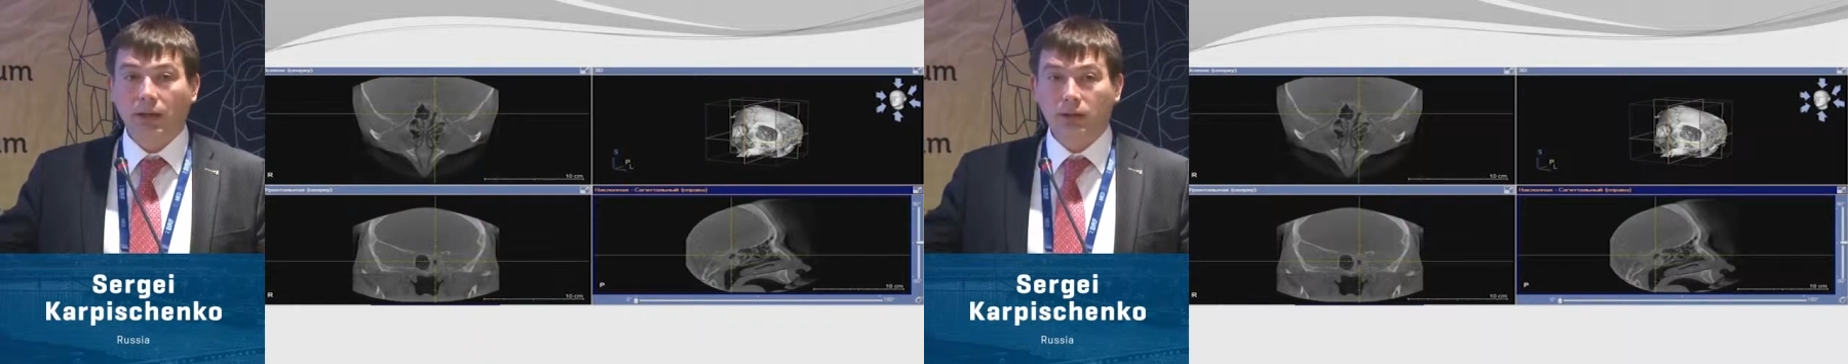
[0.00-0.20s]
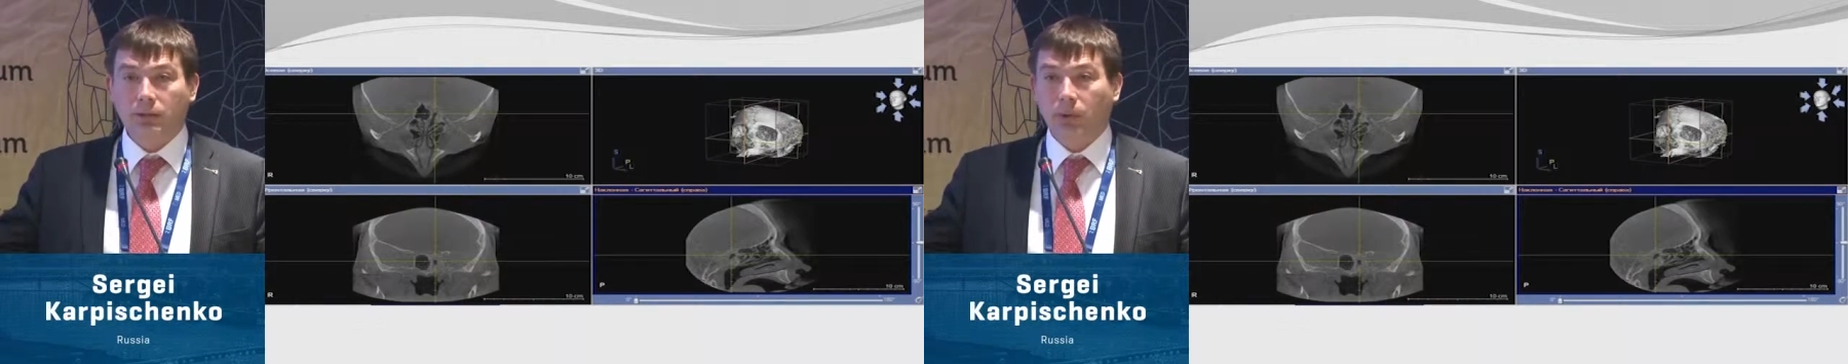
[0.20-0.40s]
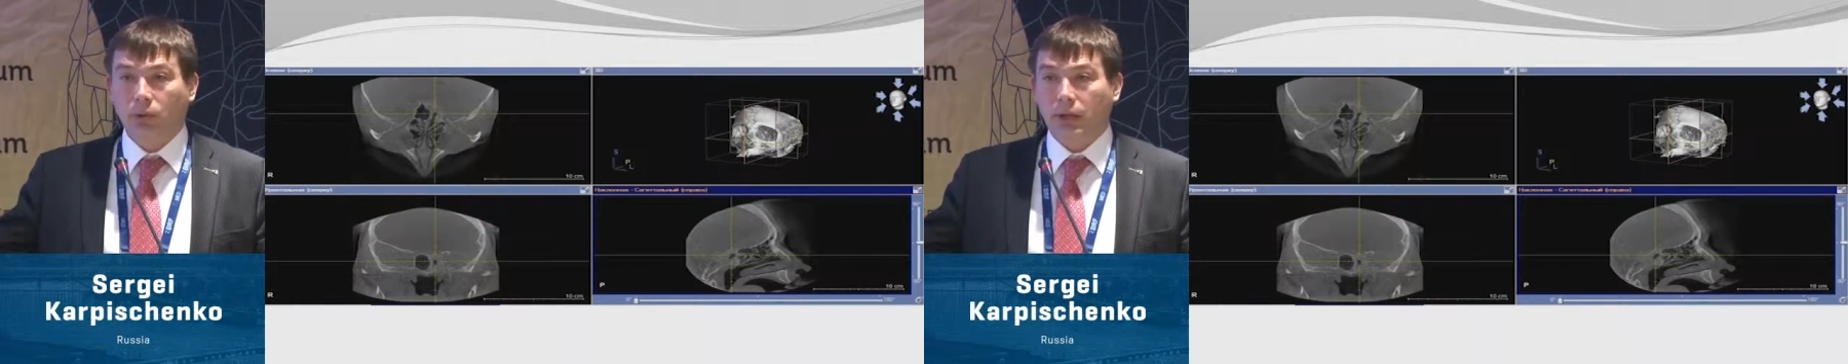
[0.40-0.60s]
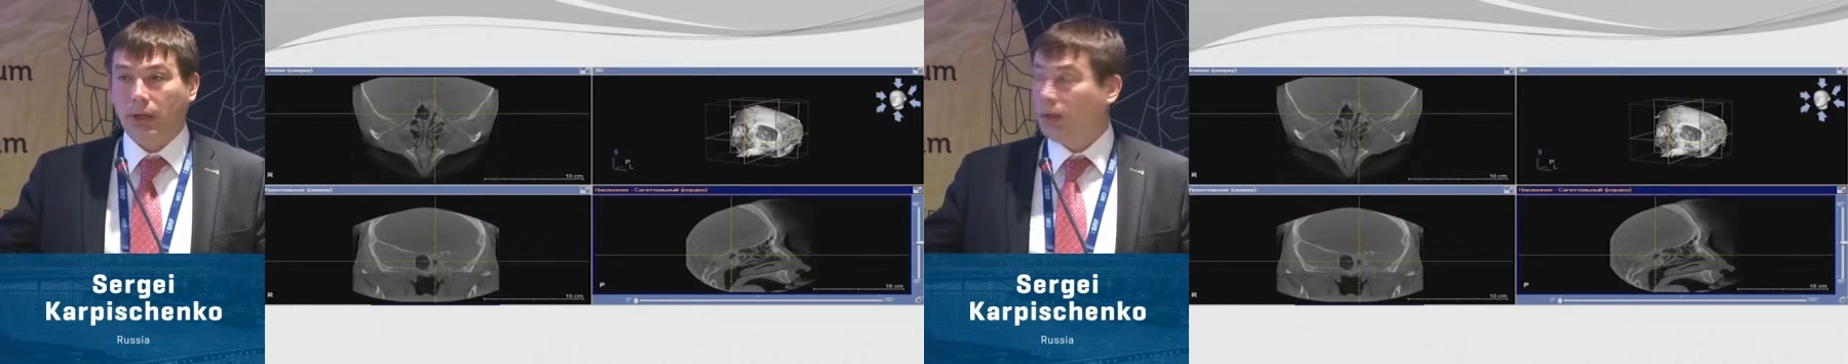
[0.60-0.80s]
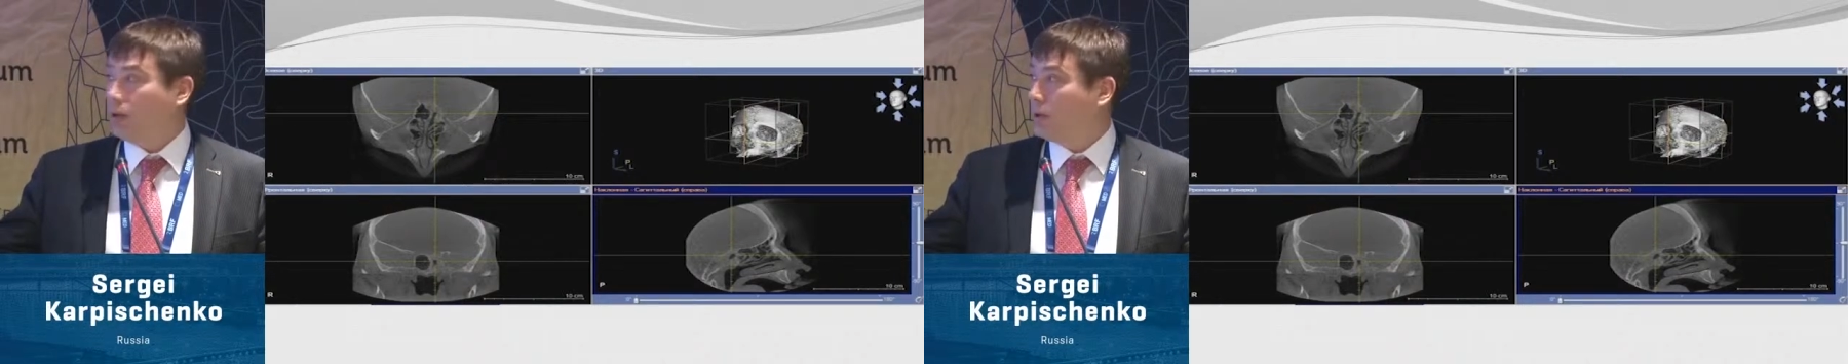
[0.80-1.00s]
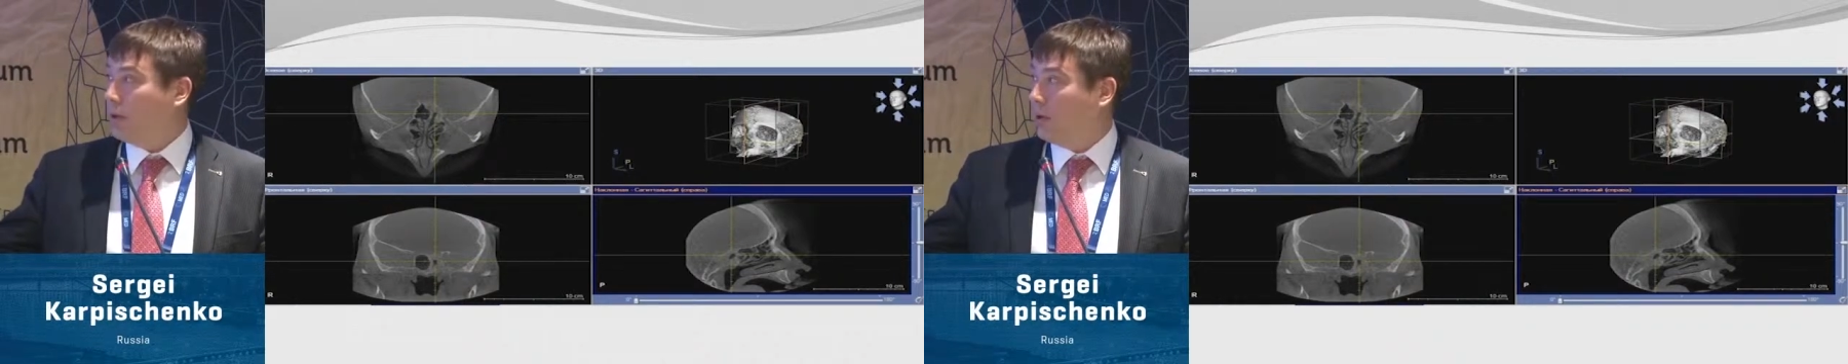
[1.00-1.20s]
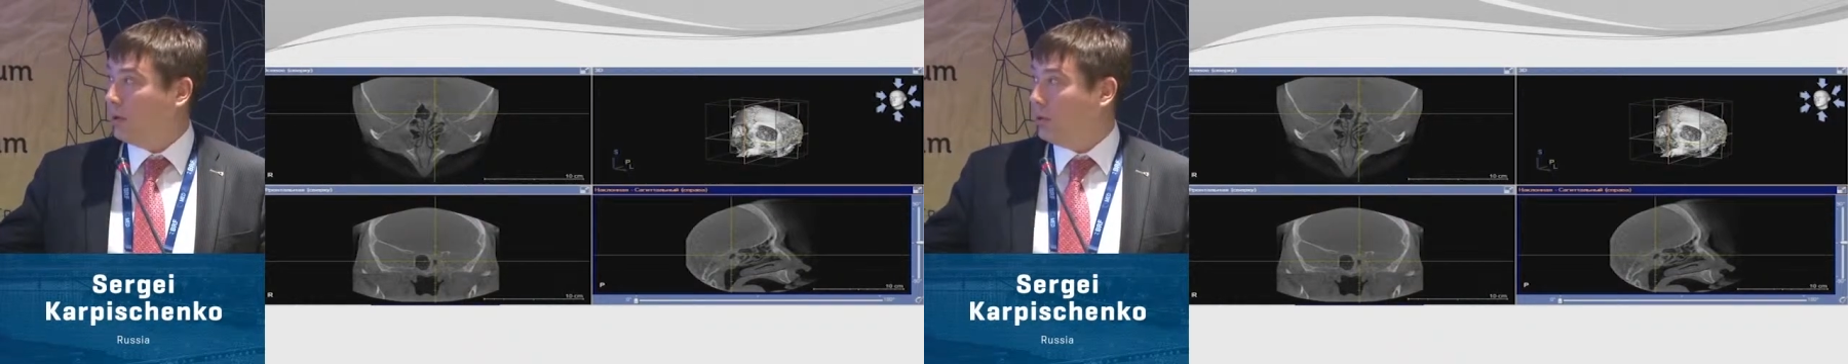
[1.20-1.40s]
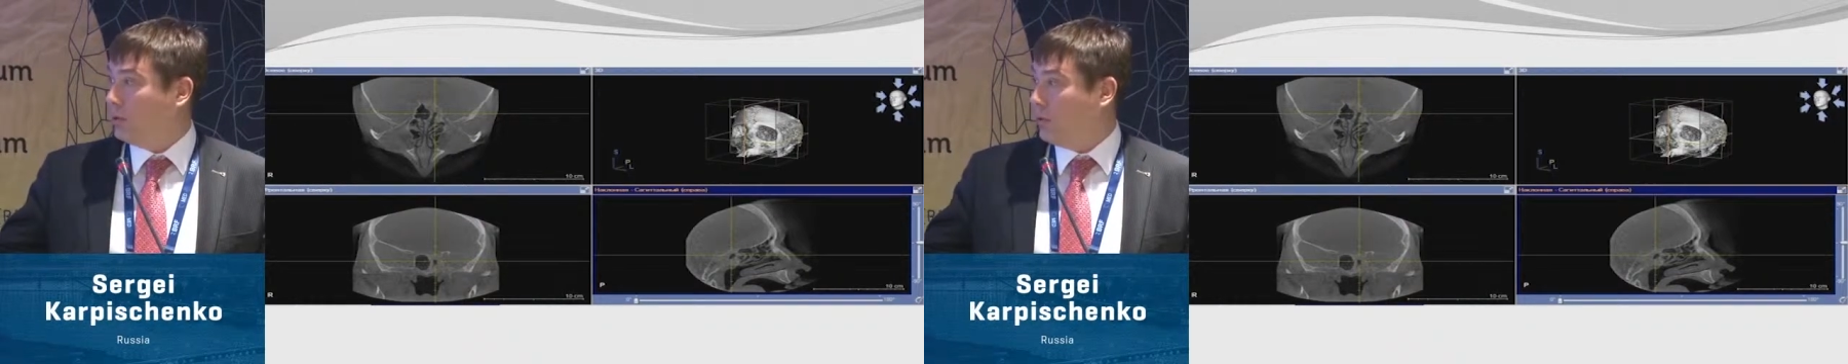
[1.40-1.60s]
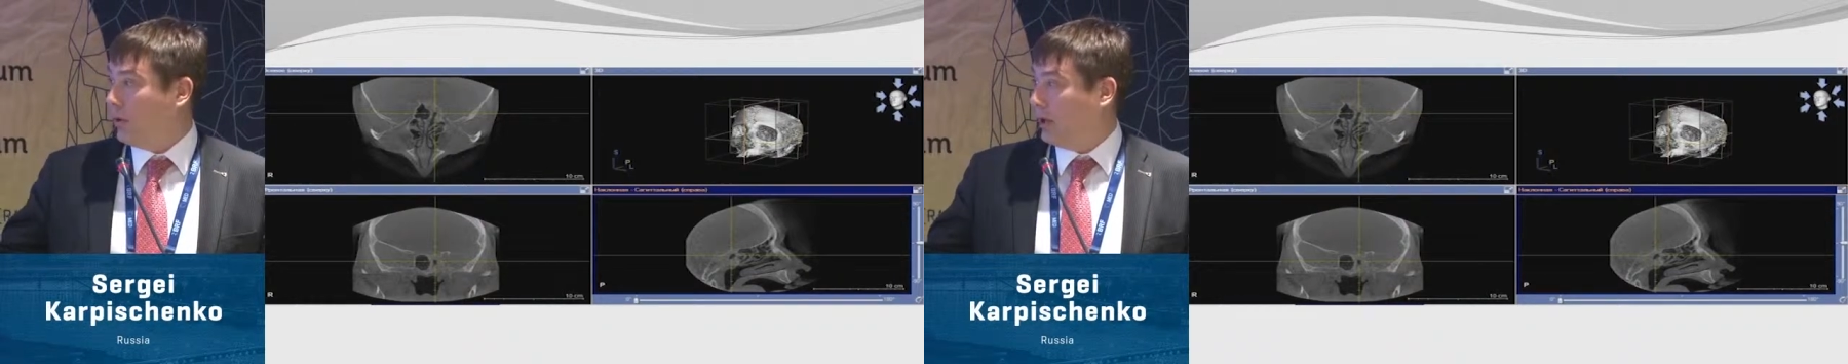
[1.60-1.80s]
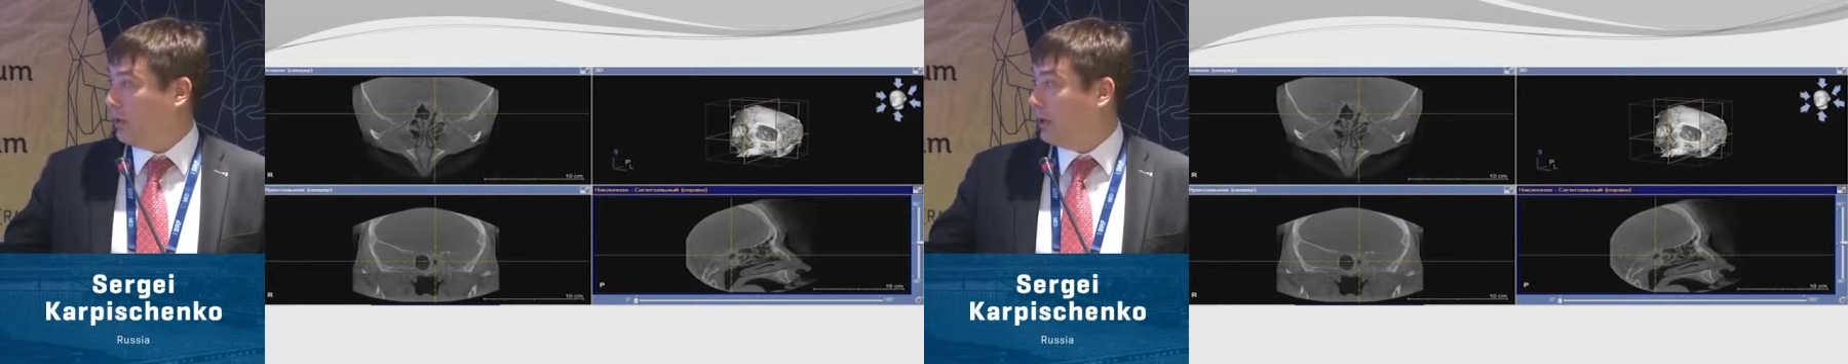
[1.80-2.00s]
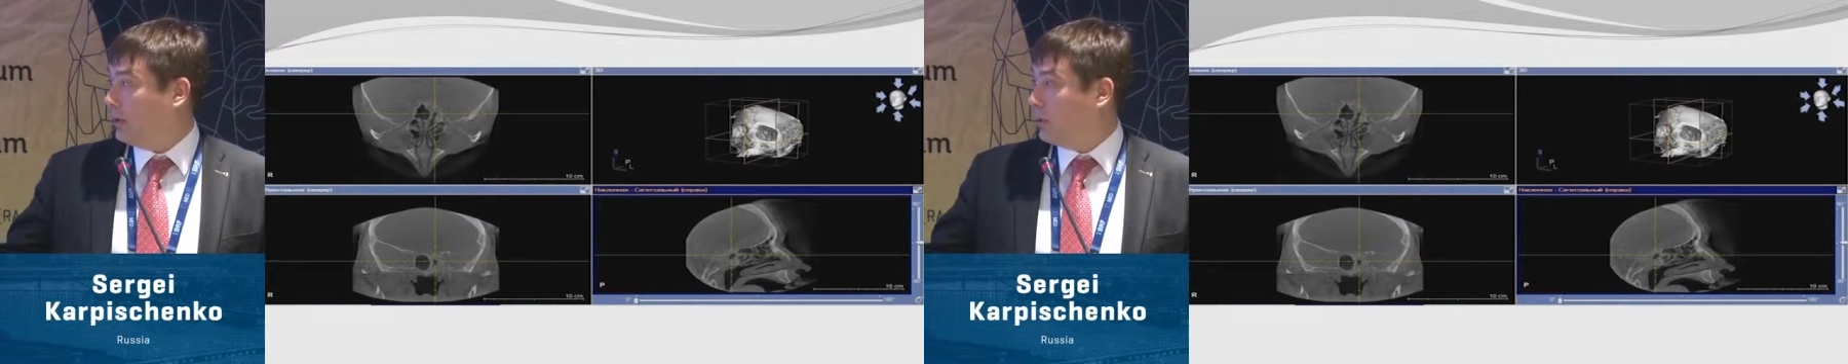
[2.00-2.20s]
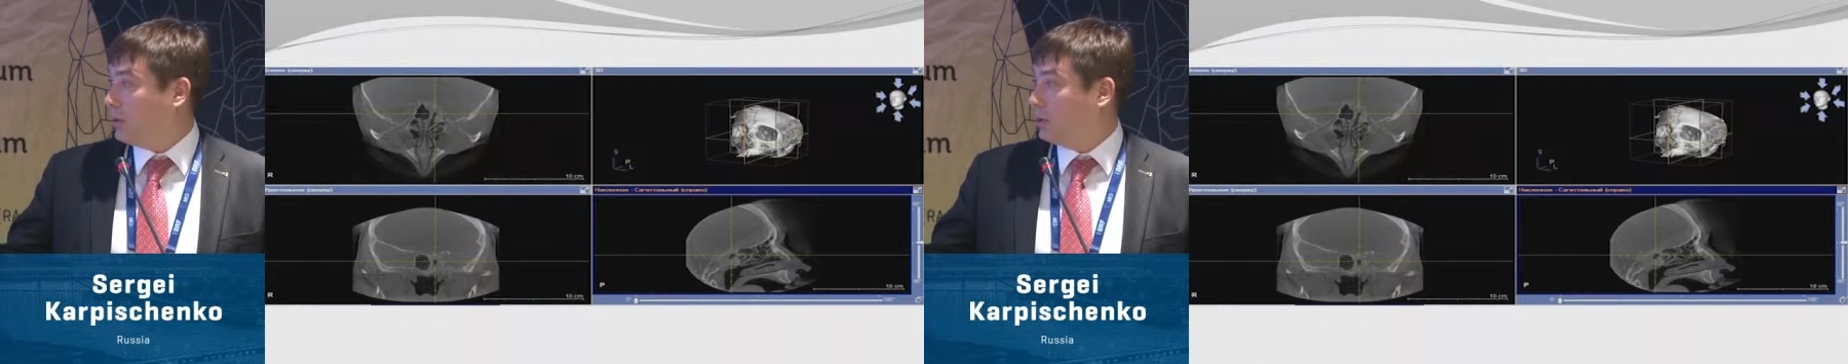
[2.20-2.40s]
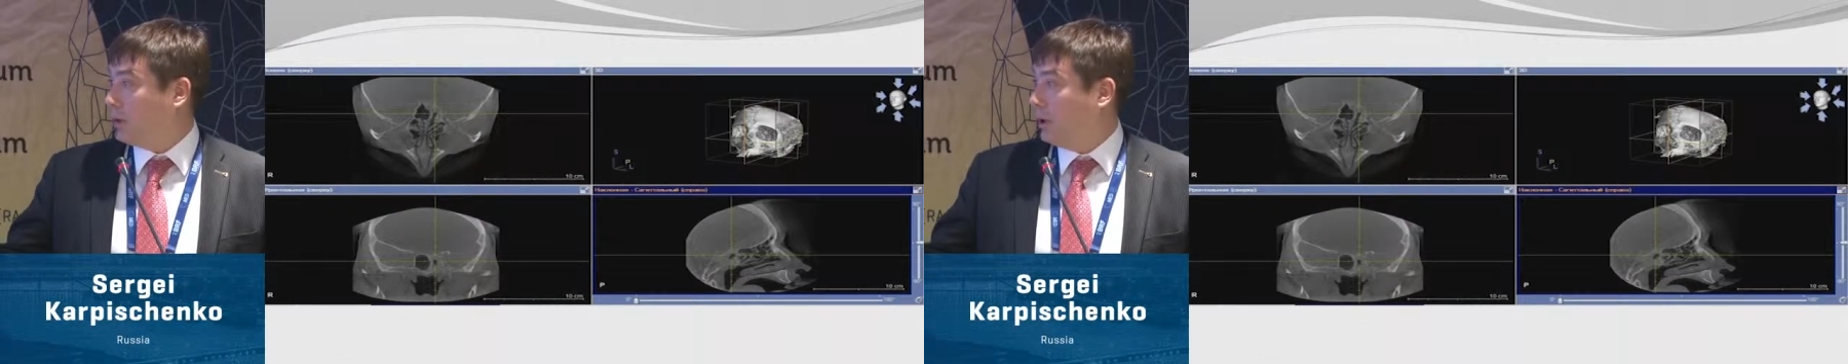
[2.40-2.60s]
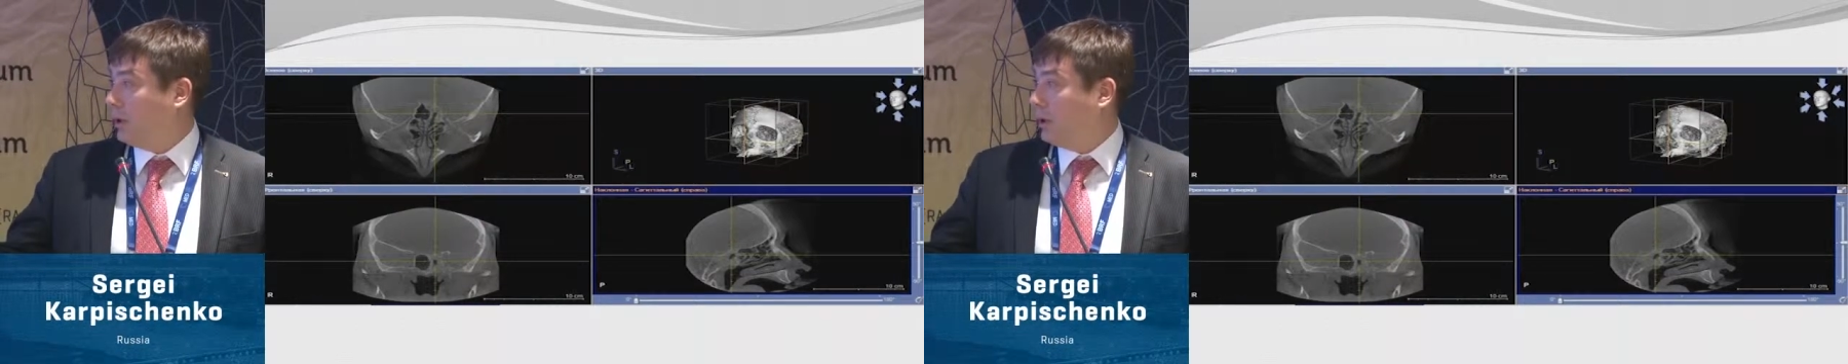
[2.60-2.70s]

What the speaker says: spontaneously obliterate. That was